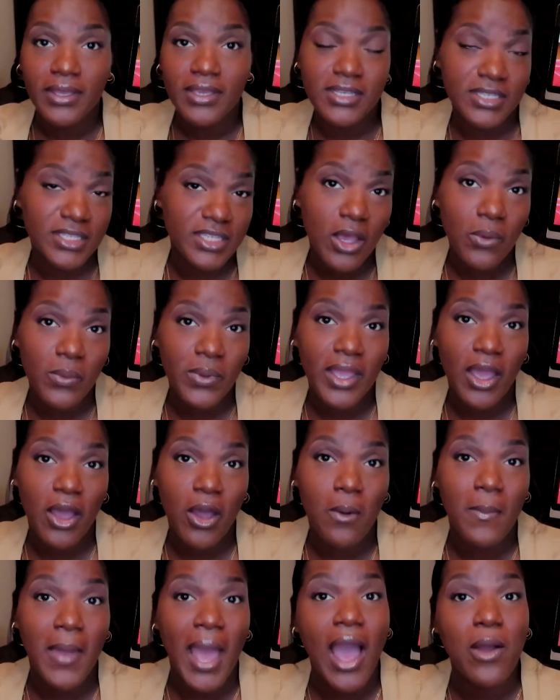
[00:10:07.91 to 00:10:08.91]
So we
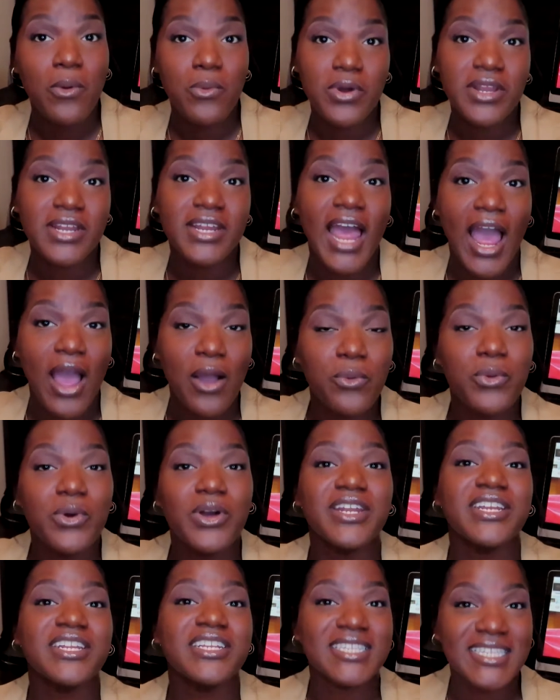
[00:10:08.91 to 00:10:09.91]
hope. I
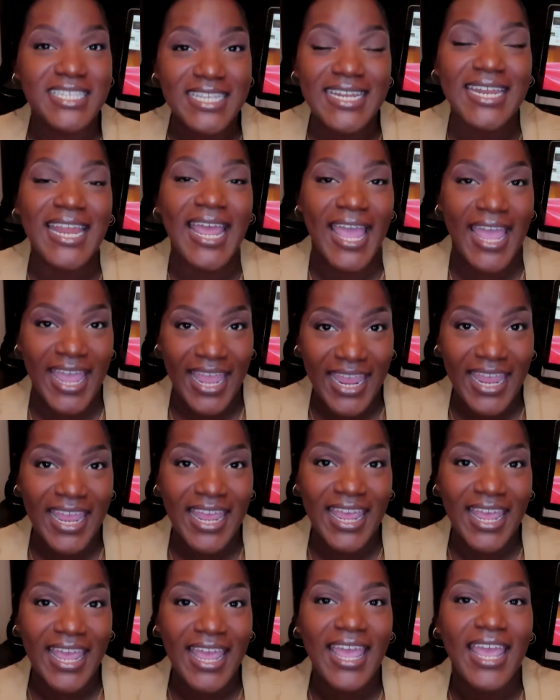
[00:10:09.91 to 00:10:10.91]
wonder today
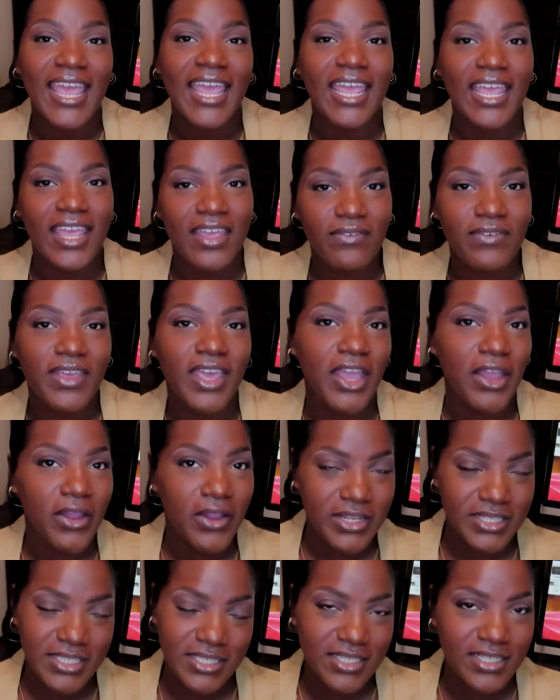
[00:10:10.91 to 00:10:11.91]
if
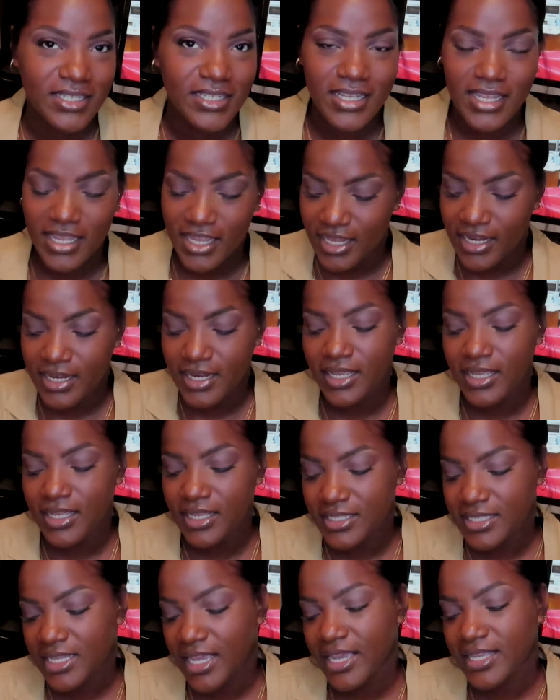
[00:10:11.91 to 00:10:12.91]
Karen's still in
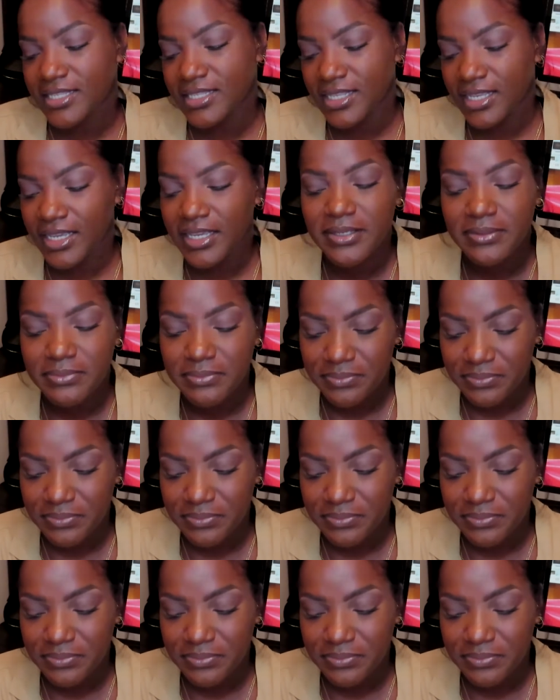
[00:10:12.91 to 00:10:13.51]
tax debt.